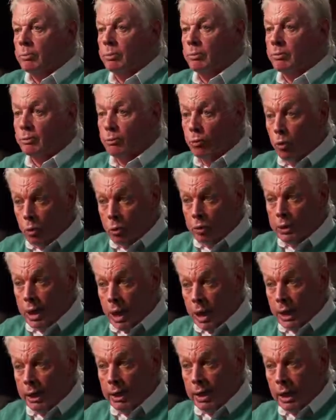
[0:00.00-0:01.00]
before
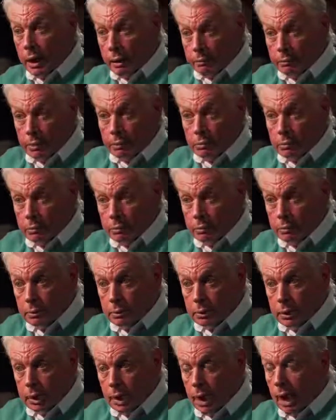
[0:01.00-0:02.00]
9/11
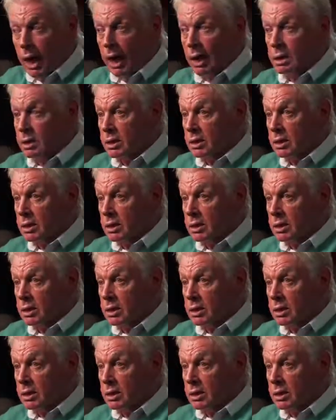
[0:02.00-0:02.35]
and